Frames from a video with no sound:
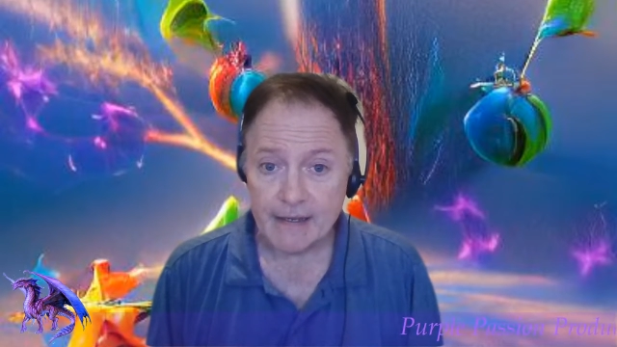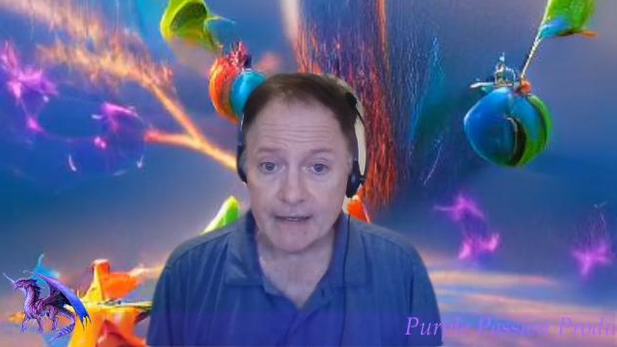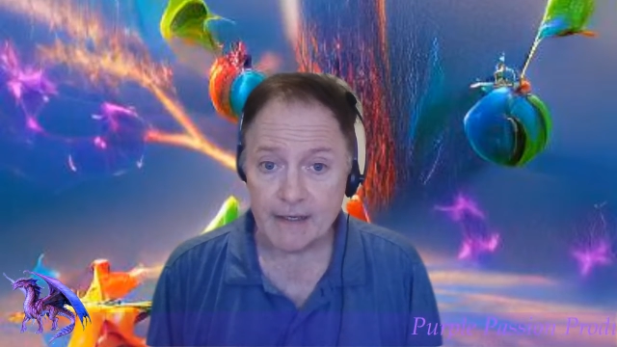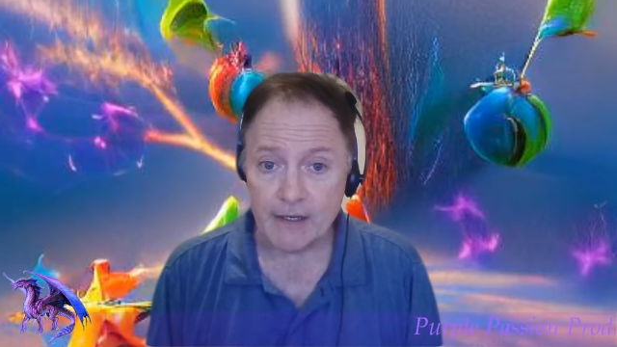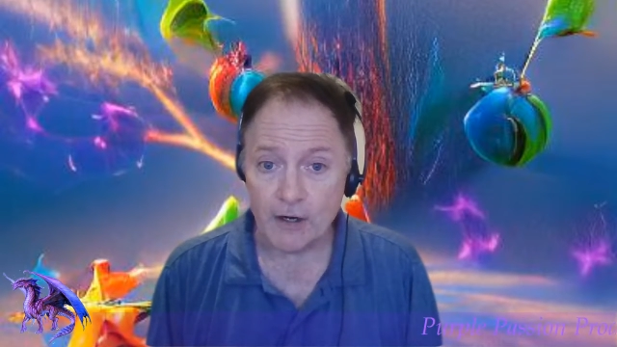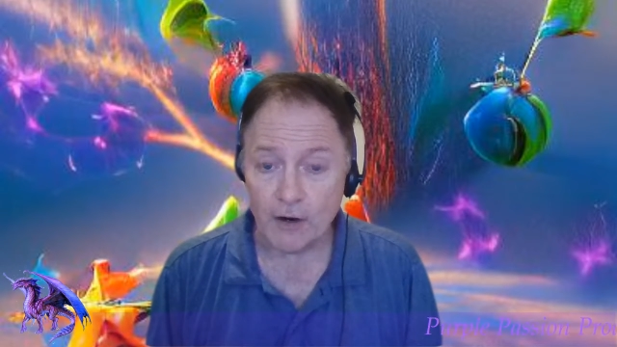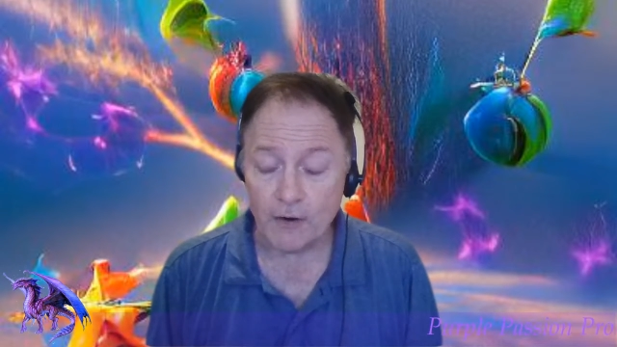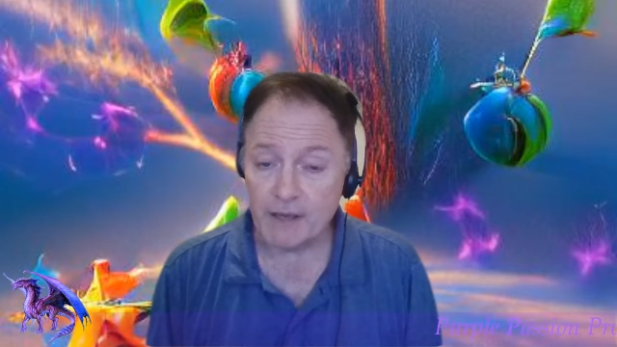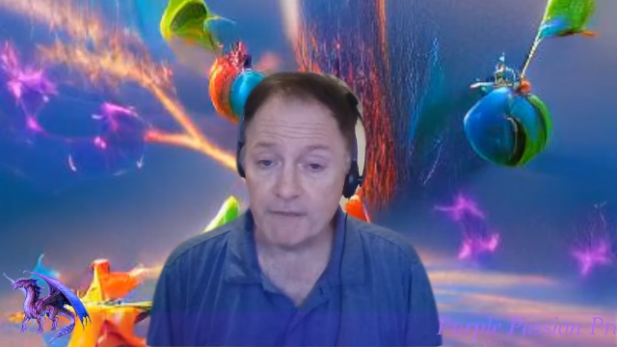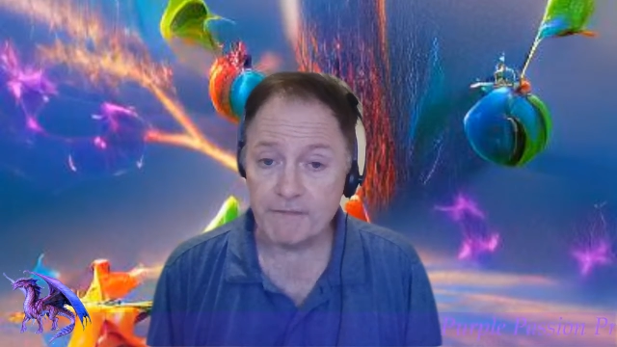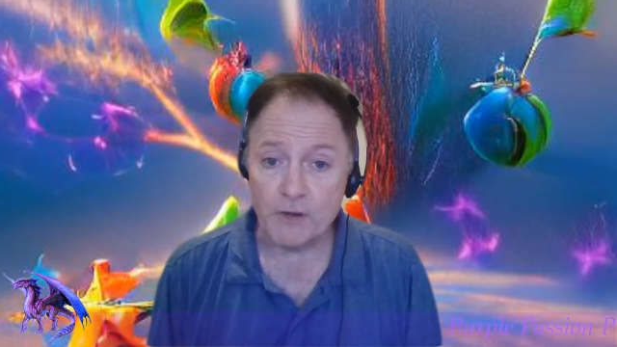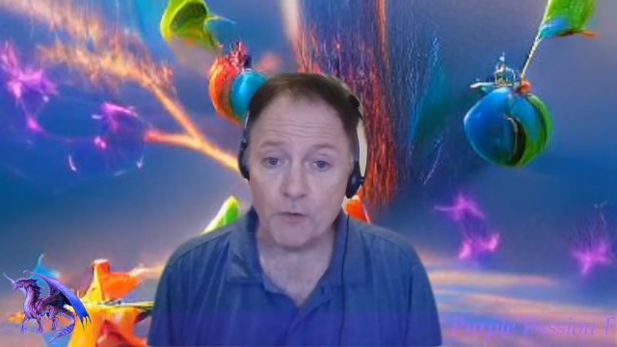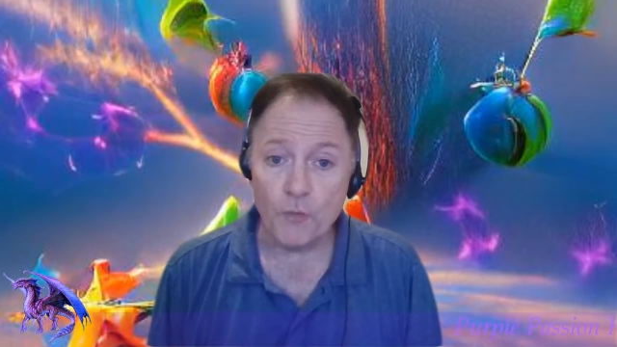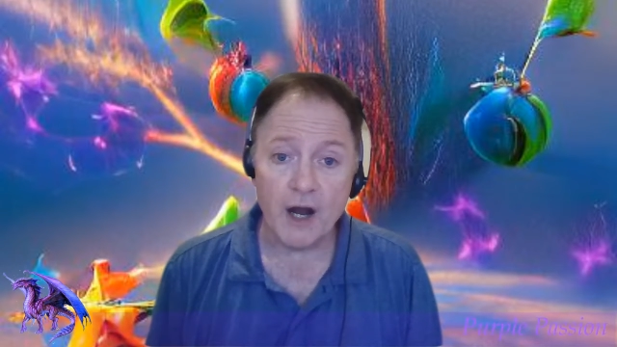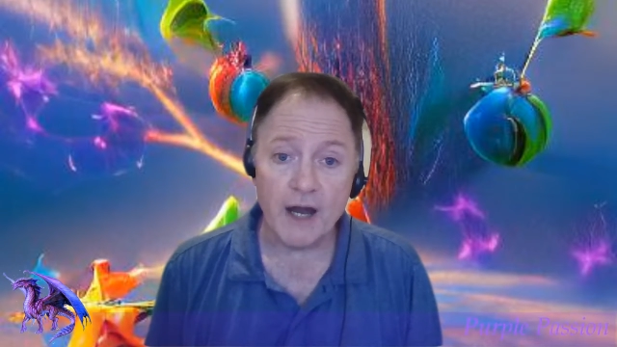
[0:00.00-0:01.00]
if
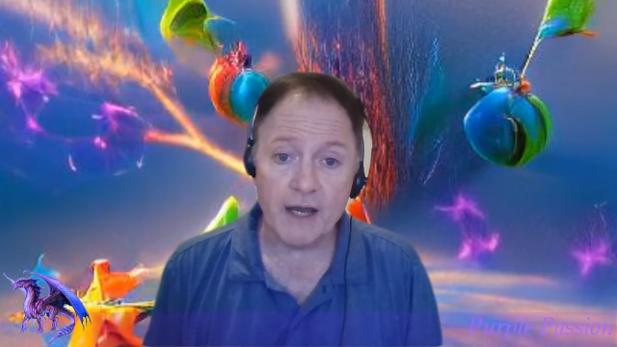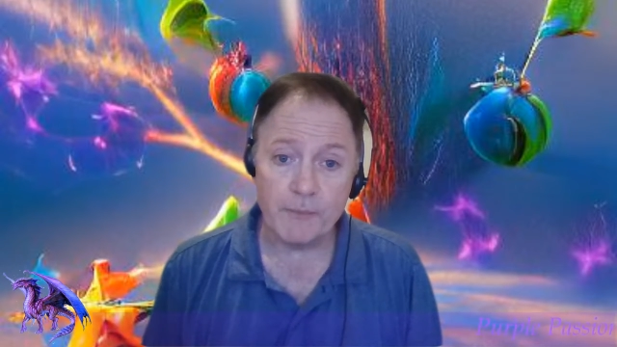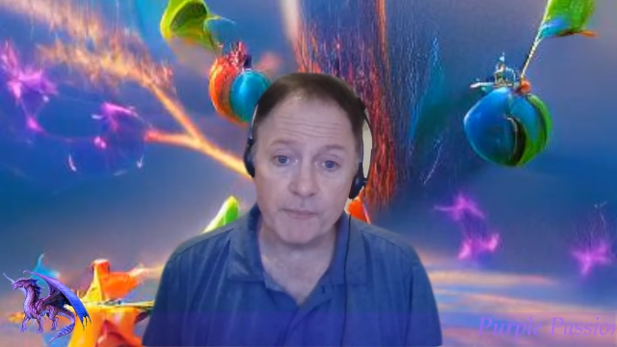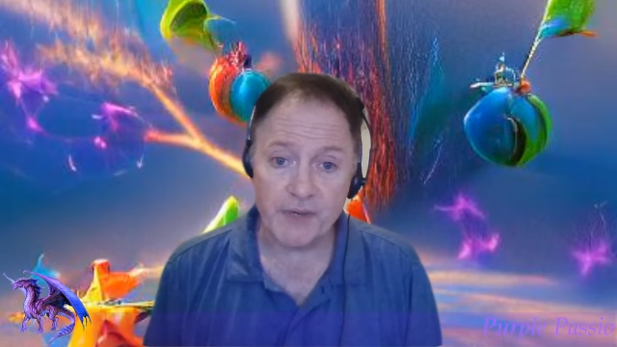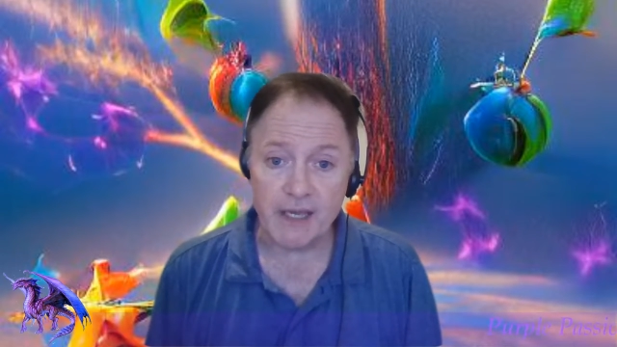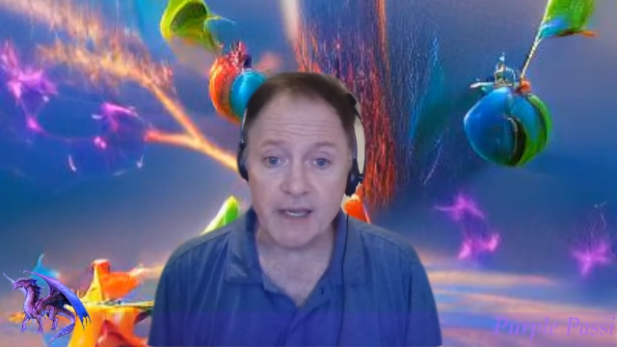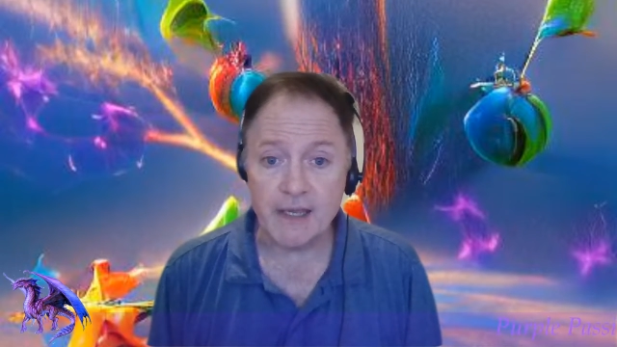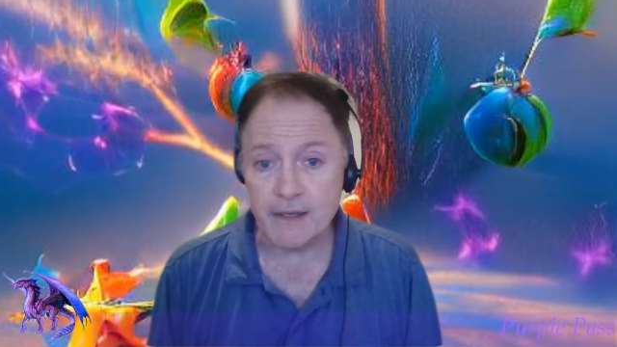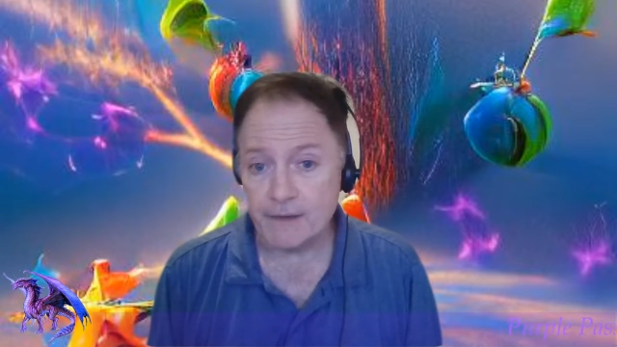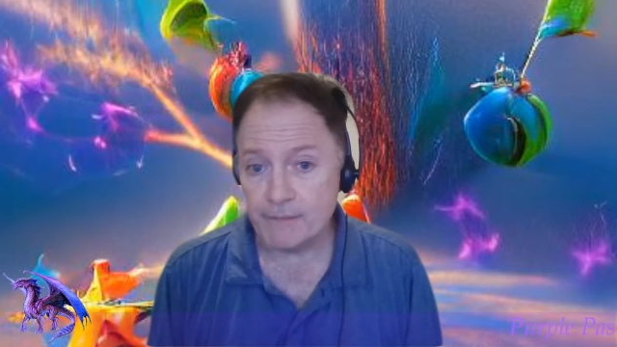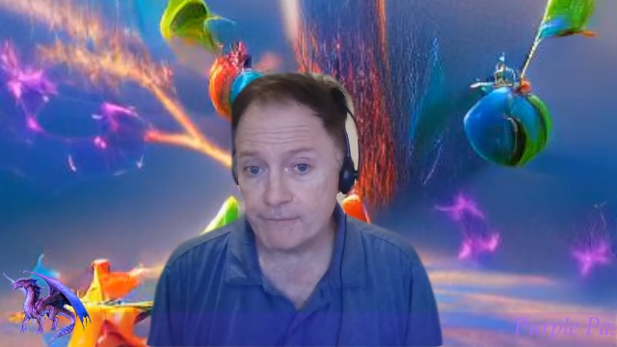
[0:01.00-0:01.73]
you want to be